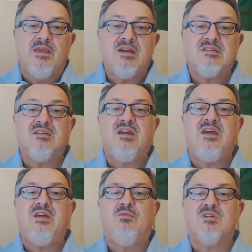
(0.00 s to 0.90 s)

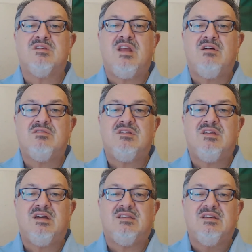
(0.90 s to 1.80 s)
Yesterday it was announced
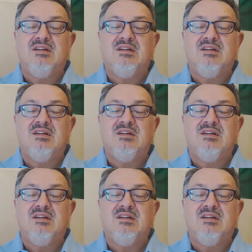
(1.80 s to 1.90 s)
that